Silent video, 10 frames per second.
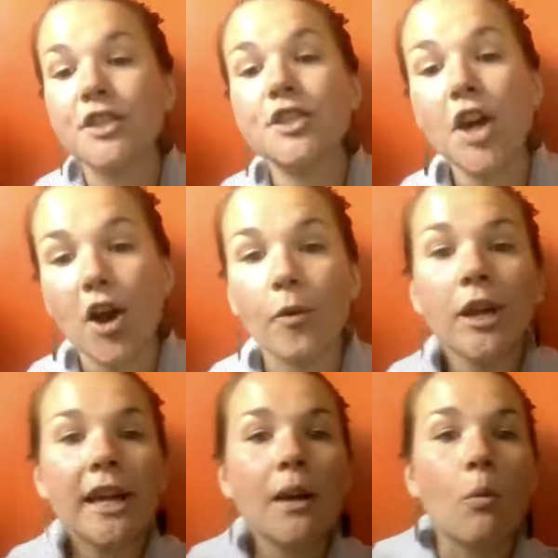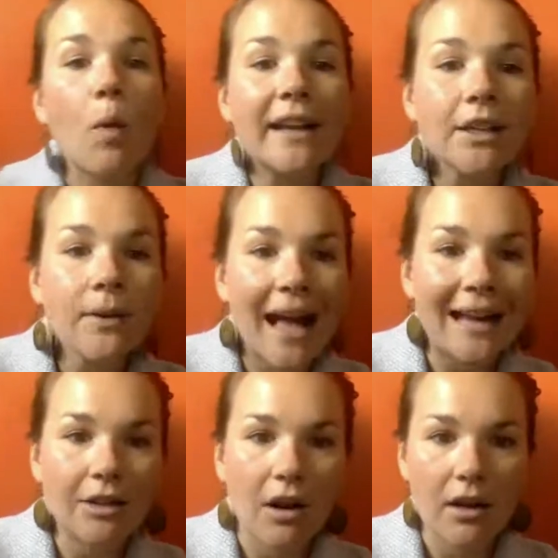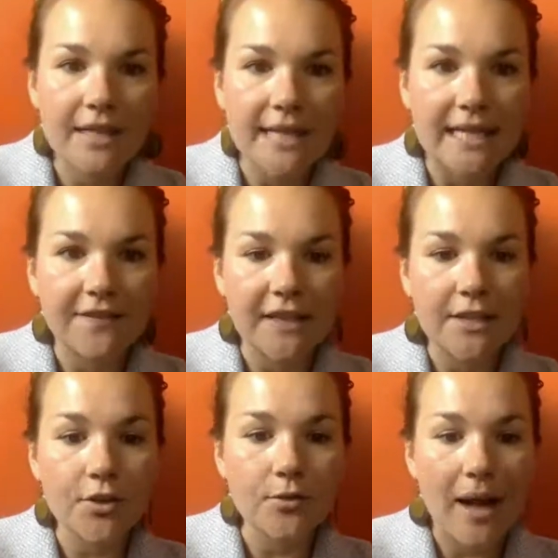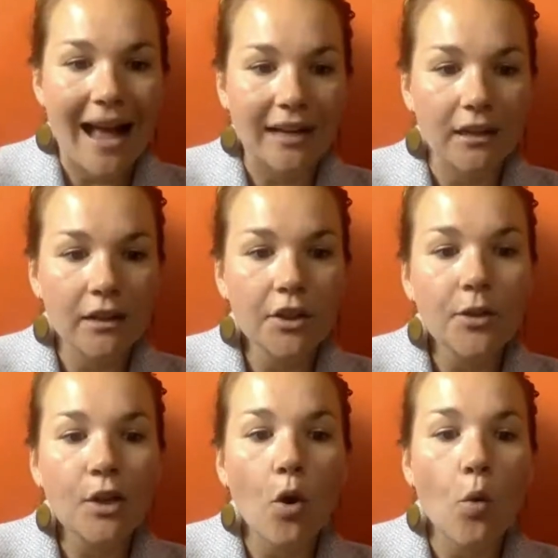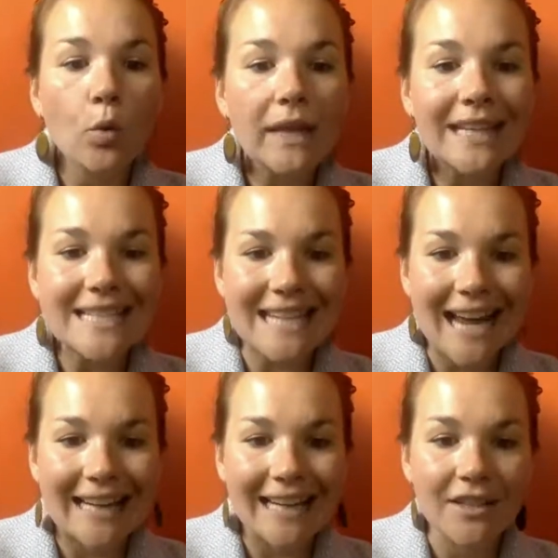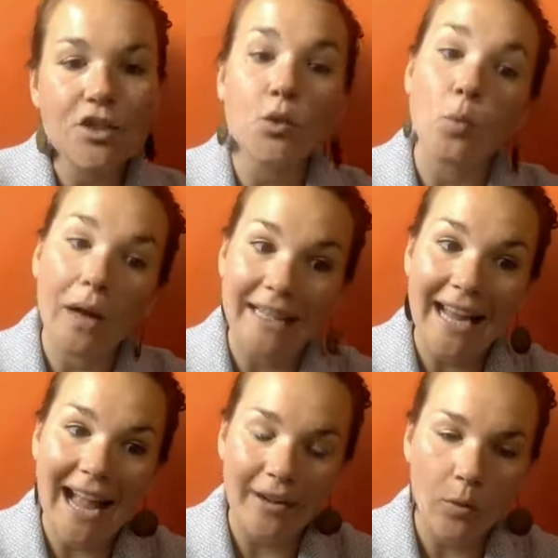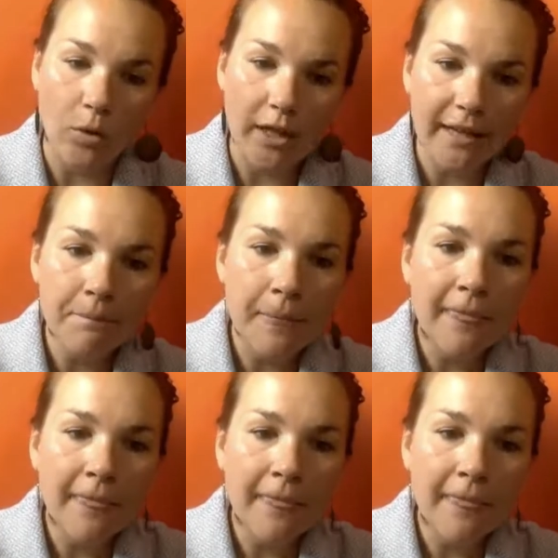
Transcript: So when you add an RSS feed to Edgar, you can only assign it to one category.